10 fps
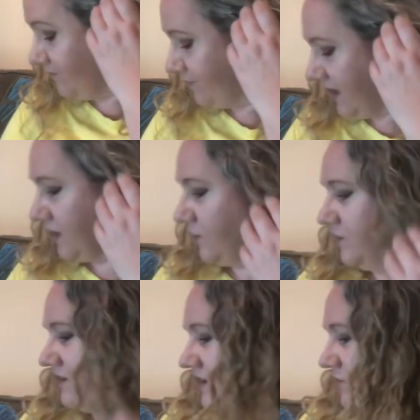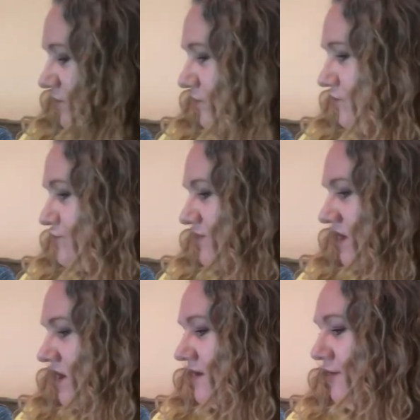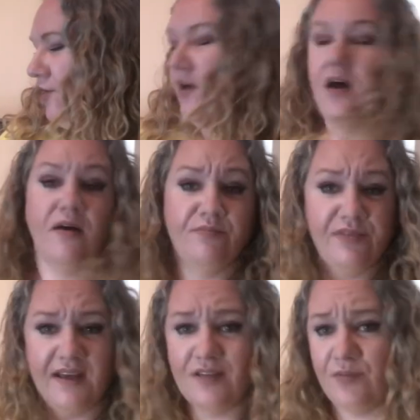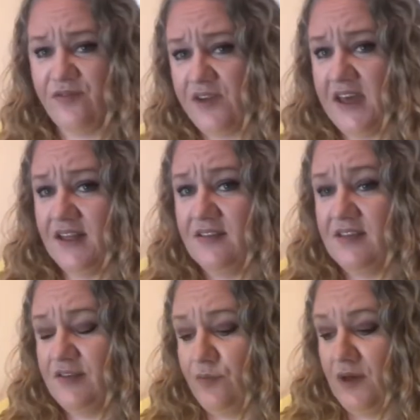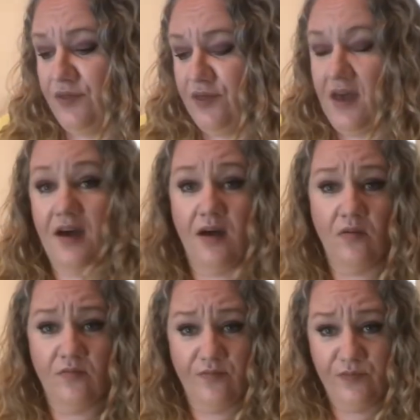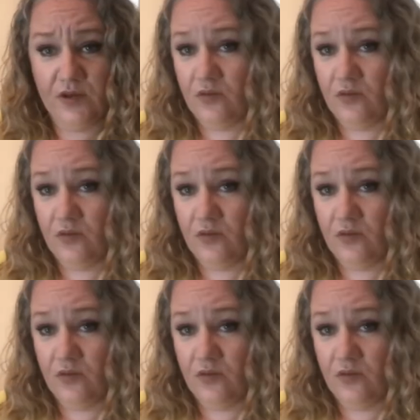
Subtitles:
pretty good, and I do share things with friends, with you know,